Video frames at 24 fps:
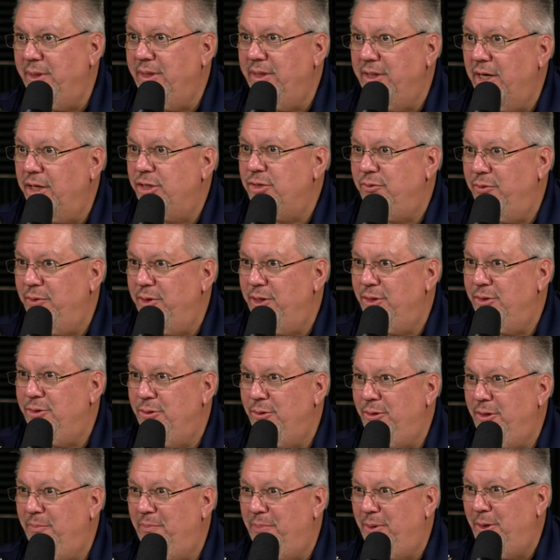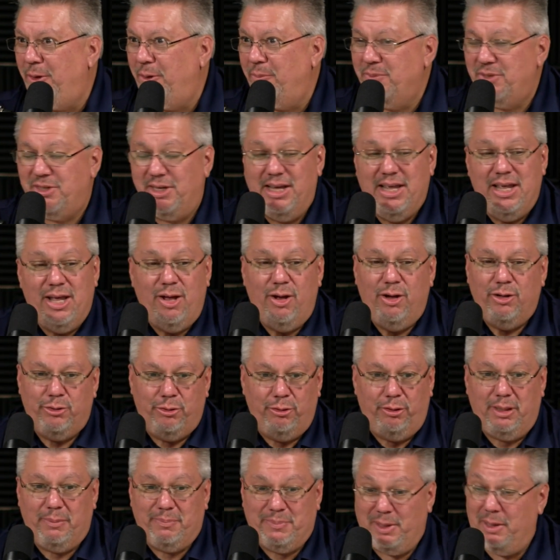nuts for these tulip bulbs.
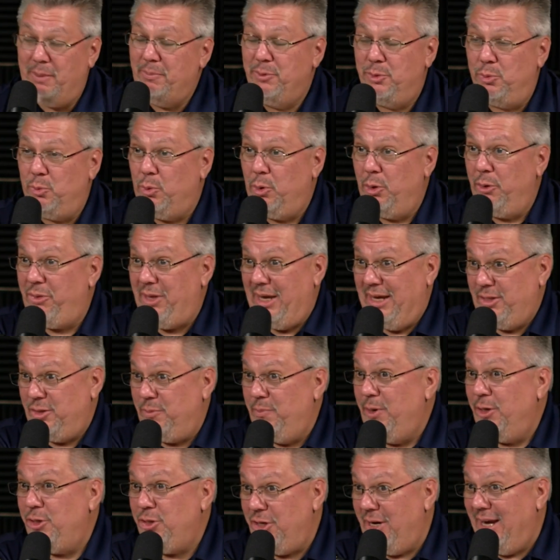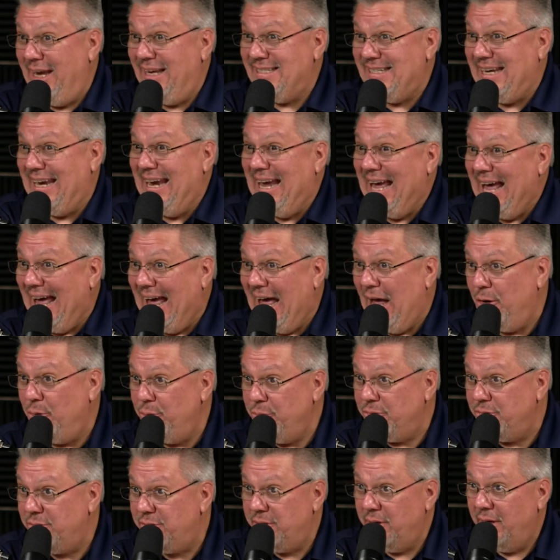Tulip bulbs worth as much as a
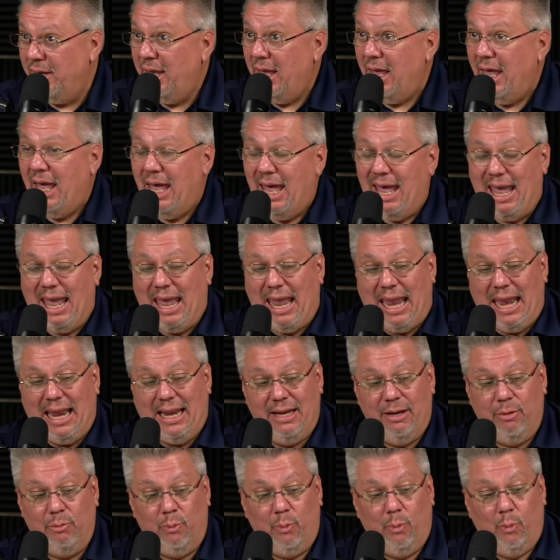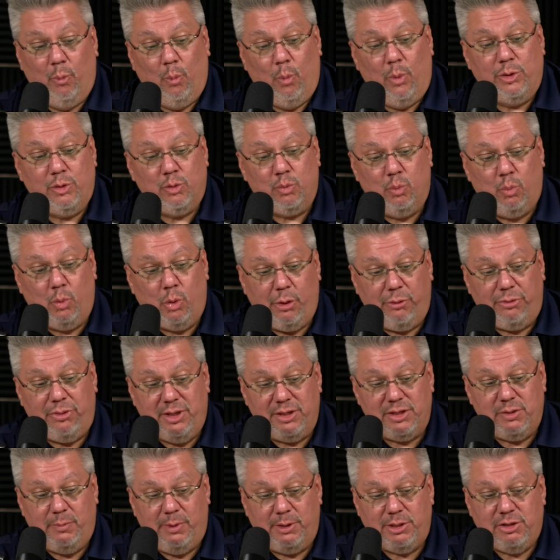house, and it was worth
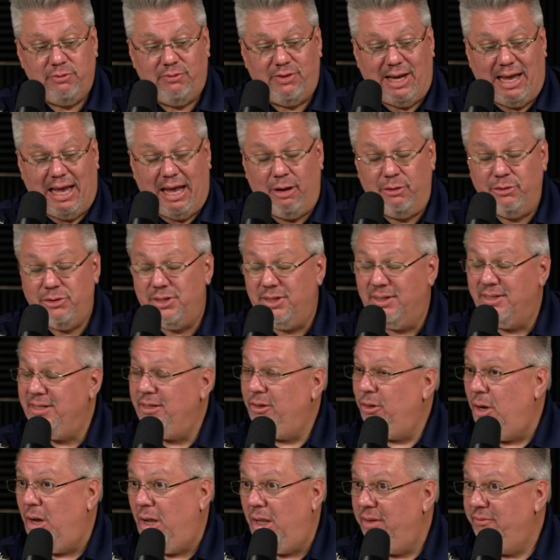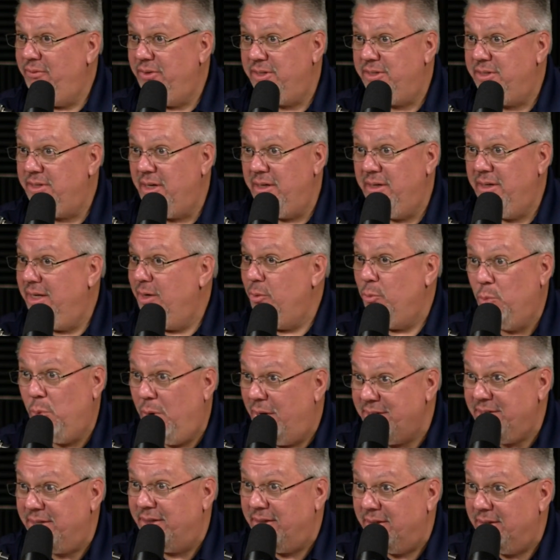as much of a house until all of a sudden it
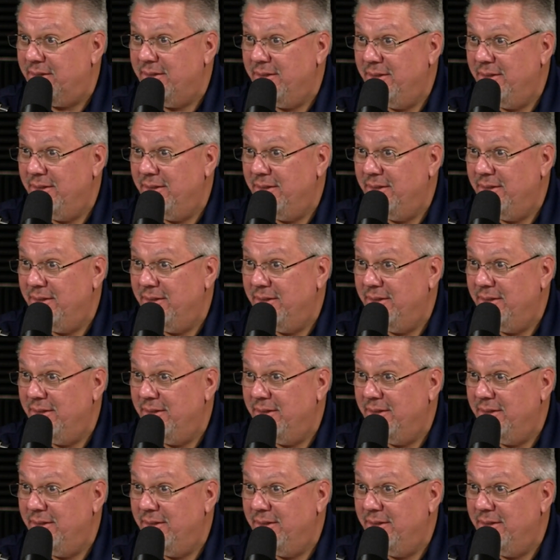wasn't.